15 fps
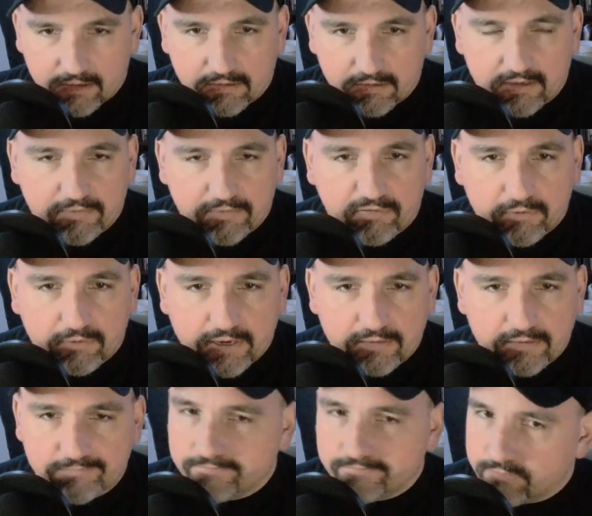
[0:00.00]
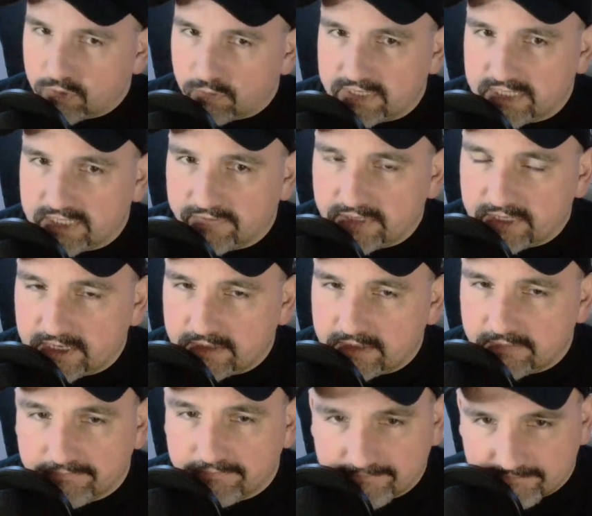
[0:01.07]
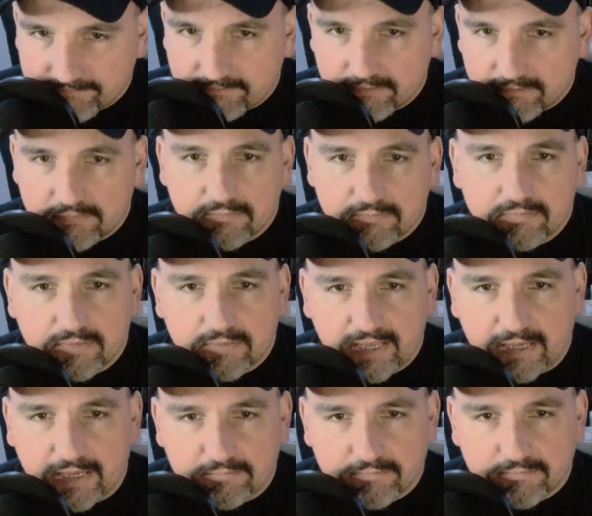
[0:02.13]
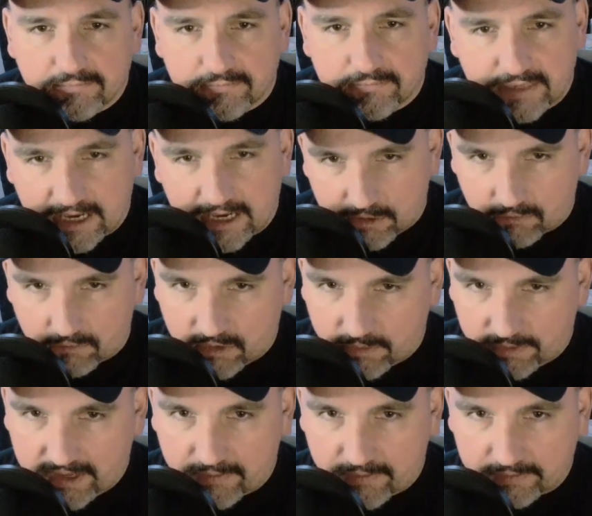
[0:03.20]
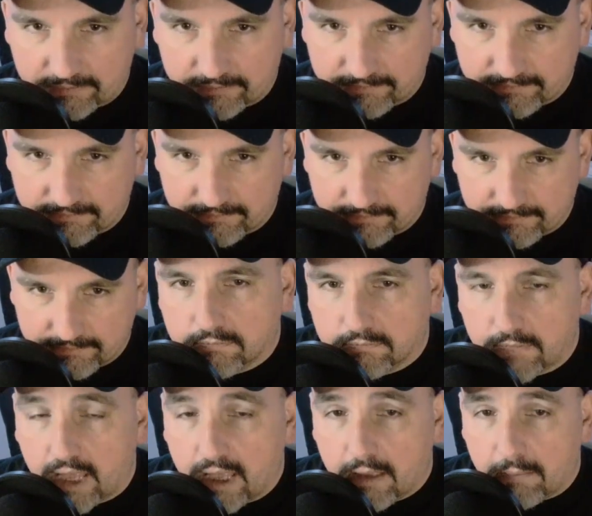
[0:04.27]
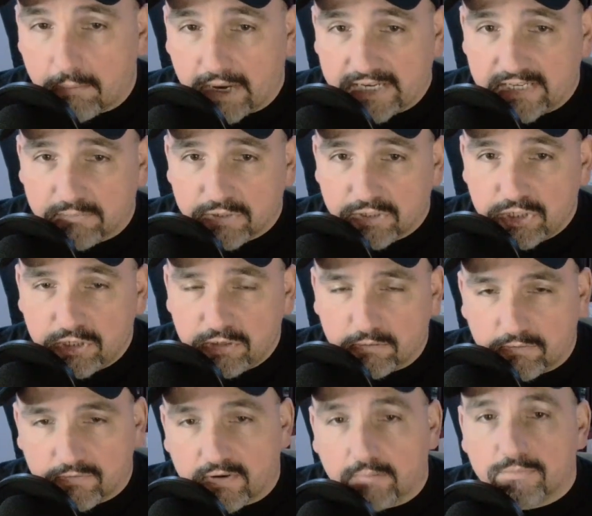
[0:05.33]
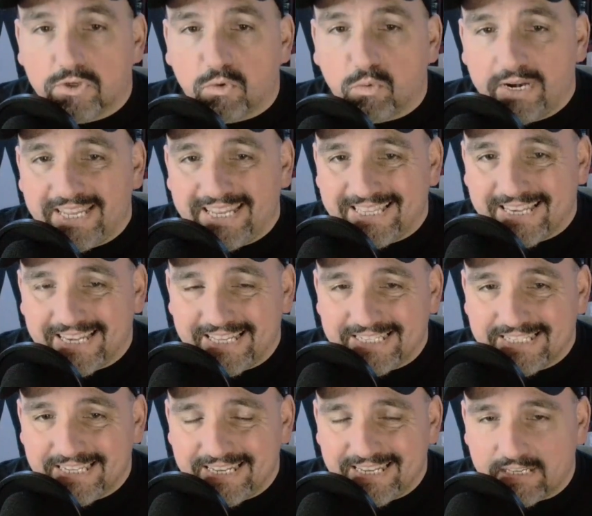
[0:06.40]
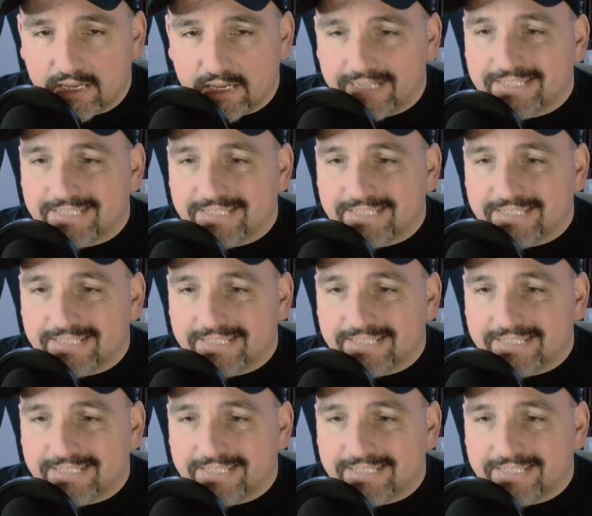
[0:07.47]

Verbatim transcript: Number three, 2017, it can't go wrong with that one. My number two from 2019,